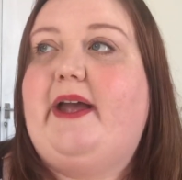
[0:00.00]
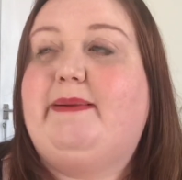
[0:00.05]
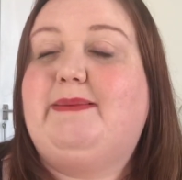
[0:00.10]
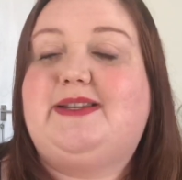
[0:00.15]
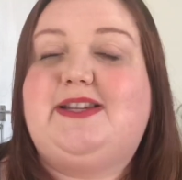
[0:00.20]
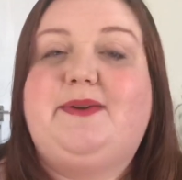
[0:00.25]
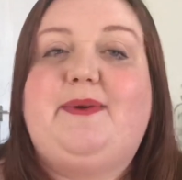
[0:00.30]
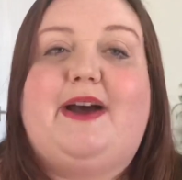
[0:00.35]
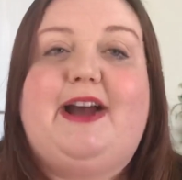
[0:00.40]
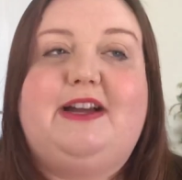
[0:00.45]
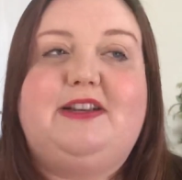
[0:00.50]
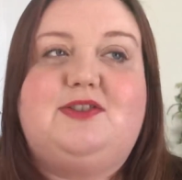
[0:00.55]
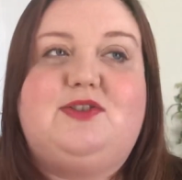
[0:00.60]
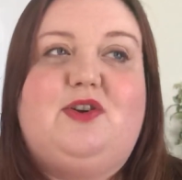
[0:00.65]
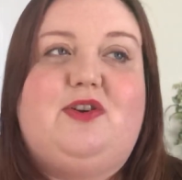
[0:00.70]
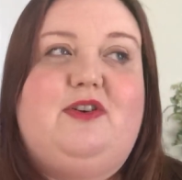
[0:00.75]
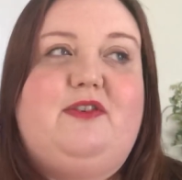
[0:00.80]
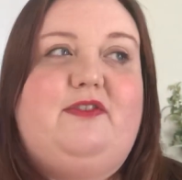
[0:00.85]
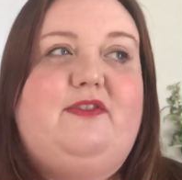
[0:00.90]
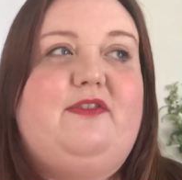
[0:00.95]
So I
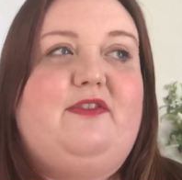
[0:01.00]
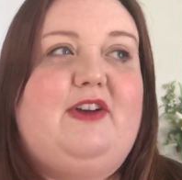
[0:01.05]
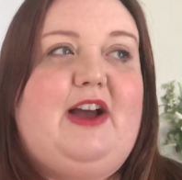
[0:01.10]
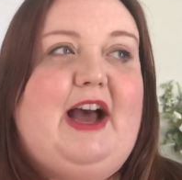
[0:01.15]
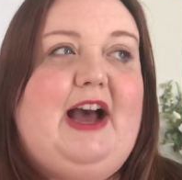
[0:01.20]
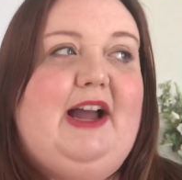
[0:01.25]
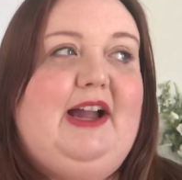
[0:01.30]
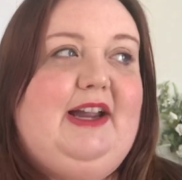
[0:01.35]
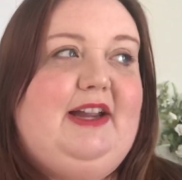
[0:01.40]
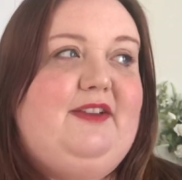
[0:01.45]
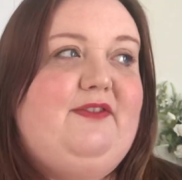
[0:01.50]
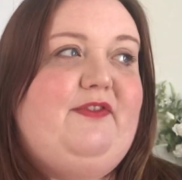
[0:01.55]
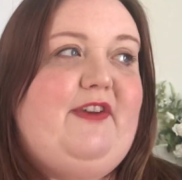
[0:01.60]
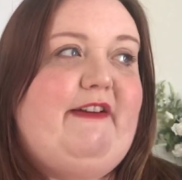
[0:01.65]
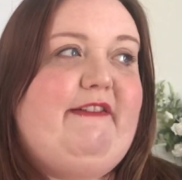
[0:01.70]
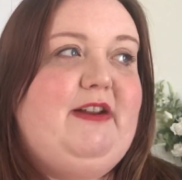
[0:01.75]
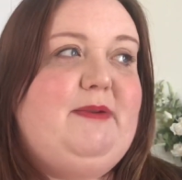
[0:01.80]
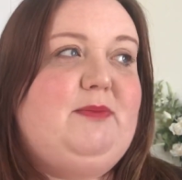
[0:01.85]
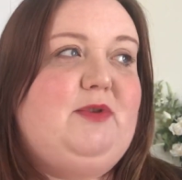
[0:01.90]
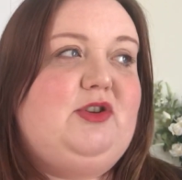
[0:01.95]

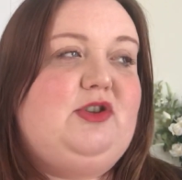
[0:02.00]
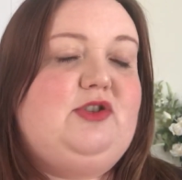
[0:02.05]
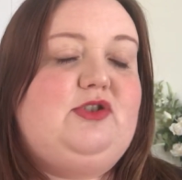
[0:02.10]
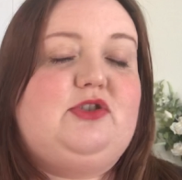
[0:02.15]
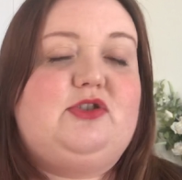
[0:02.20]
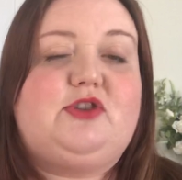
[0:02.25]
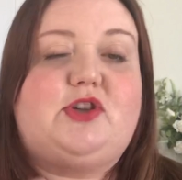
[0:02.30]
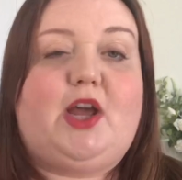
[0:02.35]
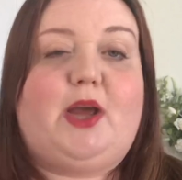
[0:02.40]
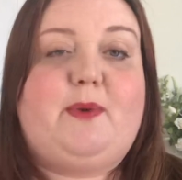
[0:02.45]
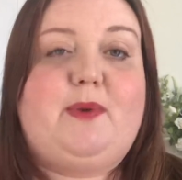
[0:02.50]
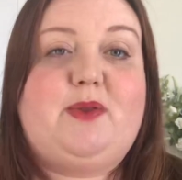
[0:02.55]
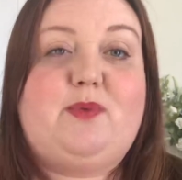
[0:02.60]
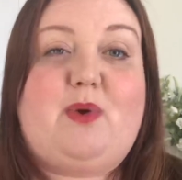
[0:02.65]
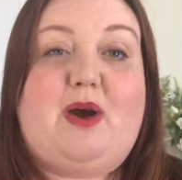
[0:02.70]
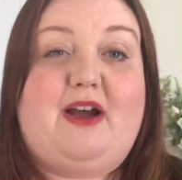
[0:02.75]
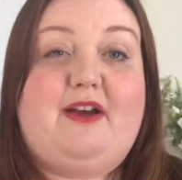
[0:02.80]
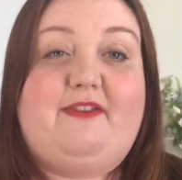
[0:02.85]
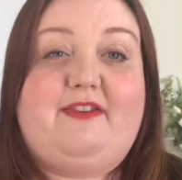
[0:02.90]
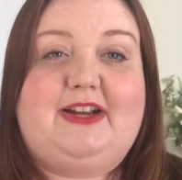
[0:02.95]
very much just go with
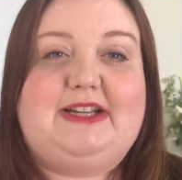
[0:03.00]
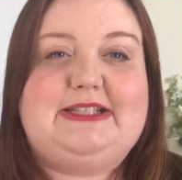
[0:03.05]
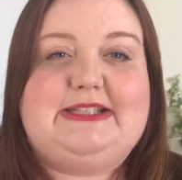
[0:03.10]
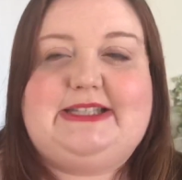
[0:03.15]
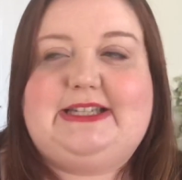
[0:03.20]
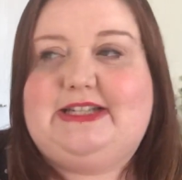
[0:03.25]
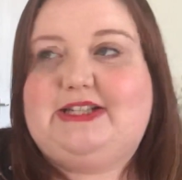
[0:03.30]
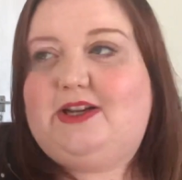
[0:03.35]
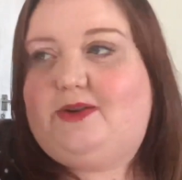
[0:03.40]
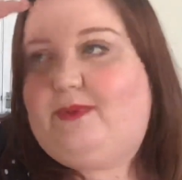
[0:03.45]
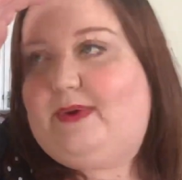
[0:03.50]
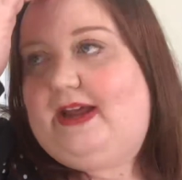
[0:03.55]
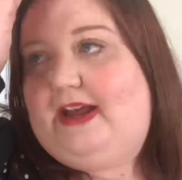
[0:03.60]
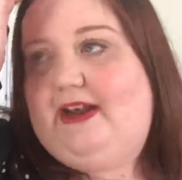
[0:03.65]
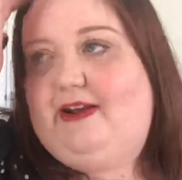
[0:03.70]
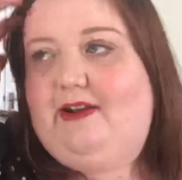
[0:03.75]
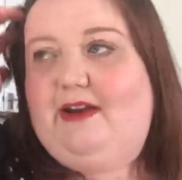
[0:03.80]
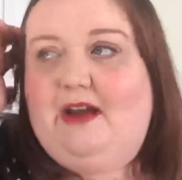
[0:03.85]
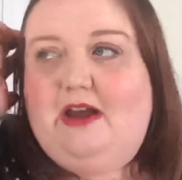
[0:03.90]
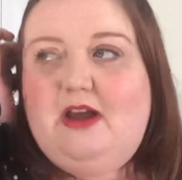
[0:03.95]
what I fancy
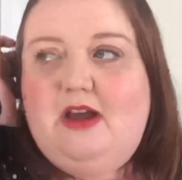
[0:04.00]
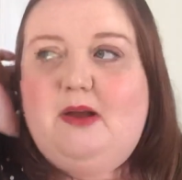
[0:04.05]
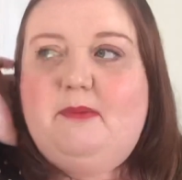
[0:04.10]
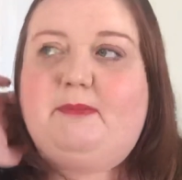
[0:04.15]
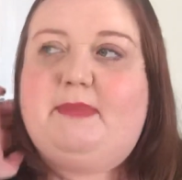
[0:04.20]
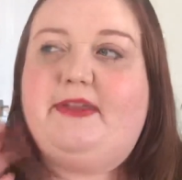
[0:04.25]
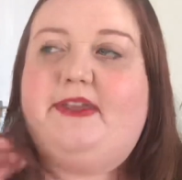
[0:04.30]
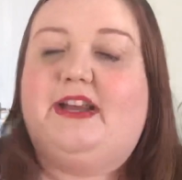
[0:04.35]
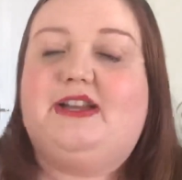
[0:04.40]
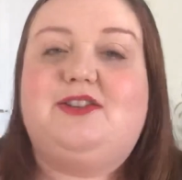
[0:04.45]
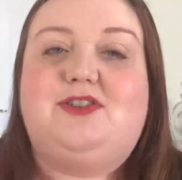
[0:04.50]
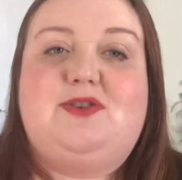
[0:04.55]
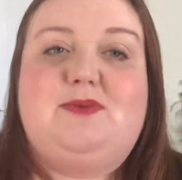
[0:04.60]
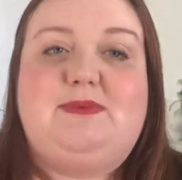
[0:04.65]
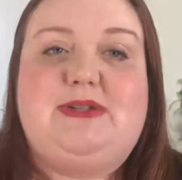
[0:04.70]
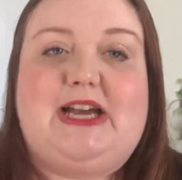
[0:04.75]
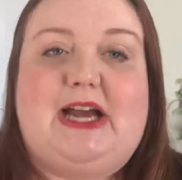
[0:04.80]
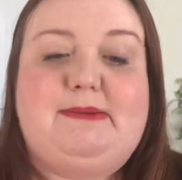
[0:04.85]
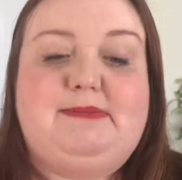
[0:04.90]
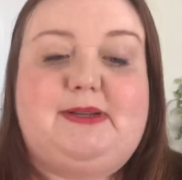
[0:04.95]
doing, but then
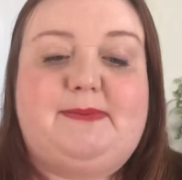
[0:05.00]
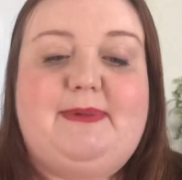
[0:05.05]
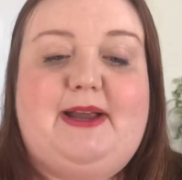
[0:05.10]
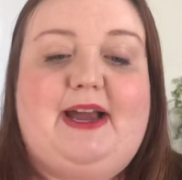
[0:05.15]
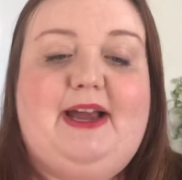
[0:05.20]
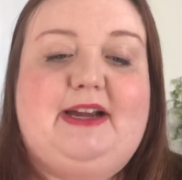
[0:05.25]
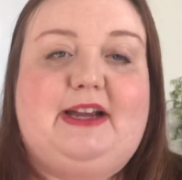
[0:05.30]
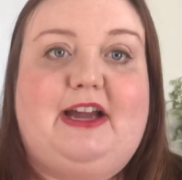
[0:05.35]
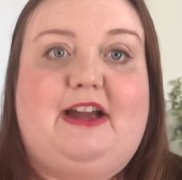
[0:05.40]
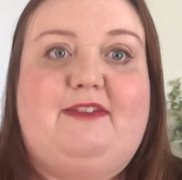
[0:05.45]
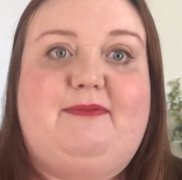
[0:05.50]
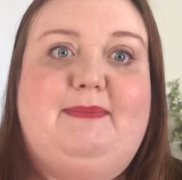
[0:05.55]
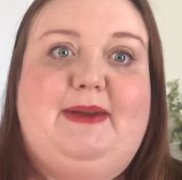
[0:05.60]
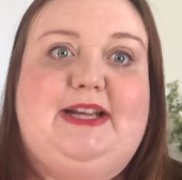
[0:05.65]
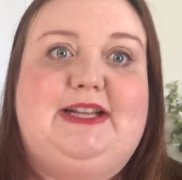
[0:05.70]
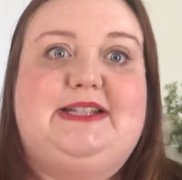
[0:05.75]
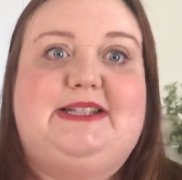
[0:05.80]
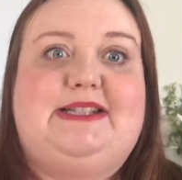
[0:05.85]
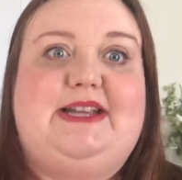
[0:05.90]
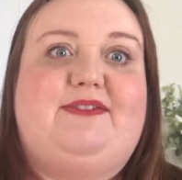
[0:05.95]
sometimes I'm like, I've
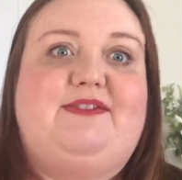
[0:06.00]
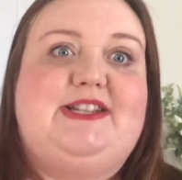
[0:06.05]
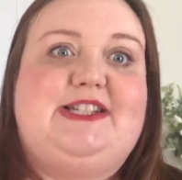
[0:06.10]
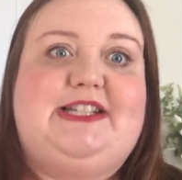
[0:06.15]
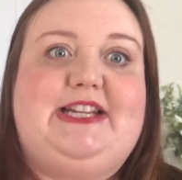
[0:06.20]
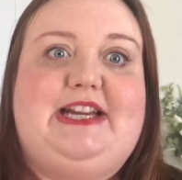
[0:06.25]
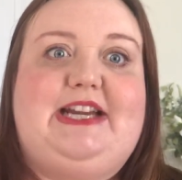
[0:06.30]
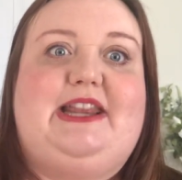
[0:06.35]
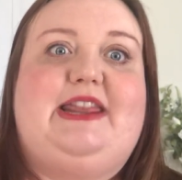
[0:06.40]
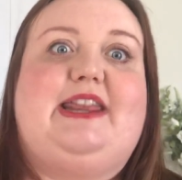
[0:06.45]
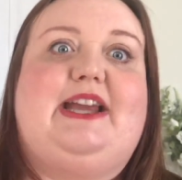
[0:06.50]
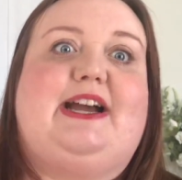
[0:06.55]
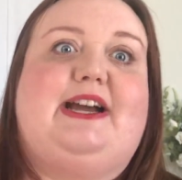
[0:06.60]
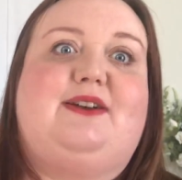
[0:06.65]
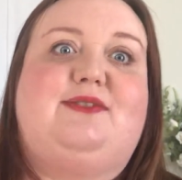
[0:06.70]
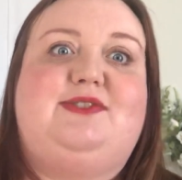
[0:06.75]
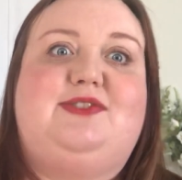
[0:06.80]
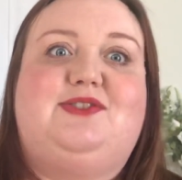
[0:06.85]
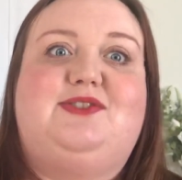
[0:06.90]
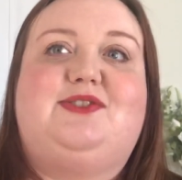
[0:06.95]
made
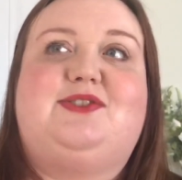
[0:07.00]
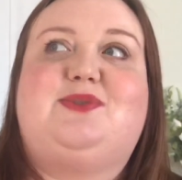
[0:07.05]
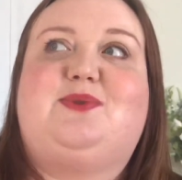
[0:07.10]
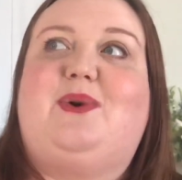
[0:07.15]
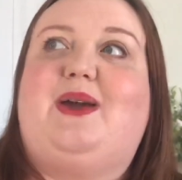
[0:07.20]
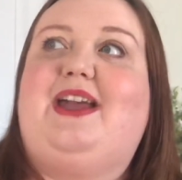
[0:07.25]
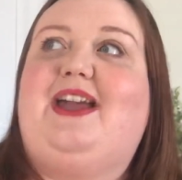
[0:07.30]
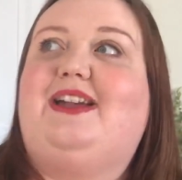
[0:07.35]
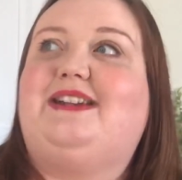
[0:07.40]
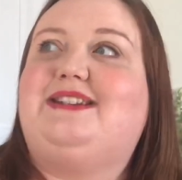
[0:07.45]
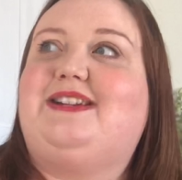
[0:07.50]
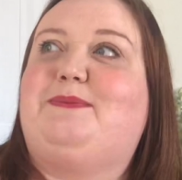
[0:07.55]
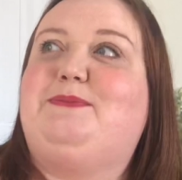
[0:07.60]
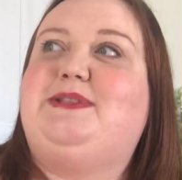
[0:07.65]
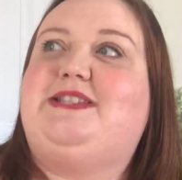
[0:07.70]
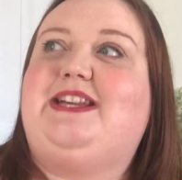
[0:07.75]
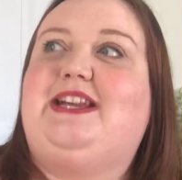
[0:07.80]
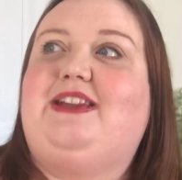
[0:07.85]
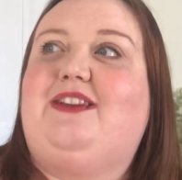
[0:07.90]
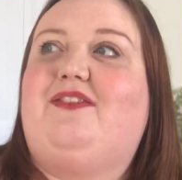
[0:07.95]
17,000 squares, I'm
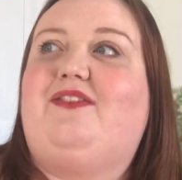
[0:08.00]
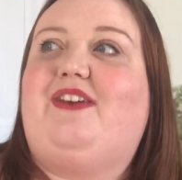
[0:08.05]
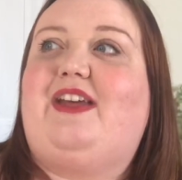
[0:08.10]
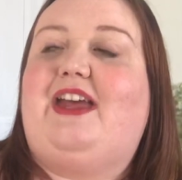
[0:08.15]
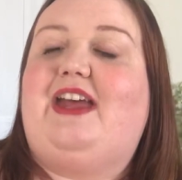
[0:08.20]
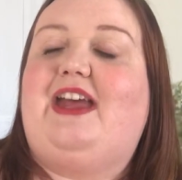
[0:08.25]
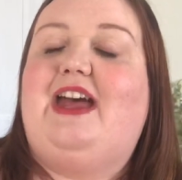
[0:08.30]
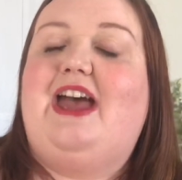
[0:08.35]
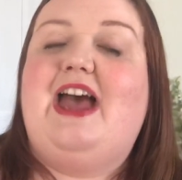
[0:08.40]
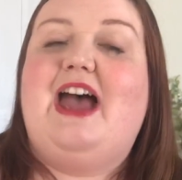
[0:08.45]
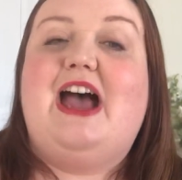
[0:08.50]
sick of it,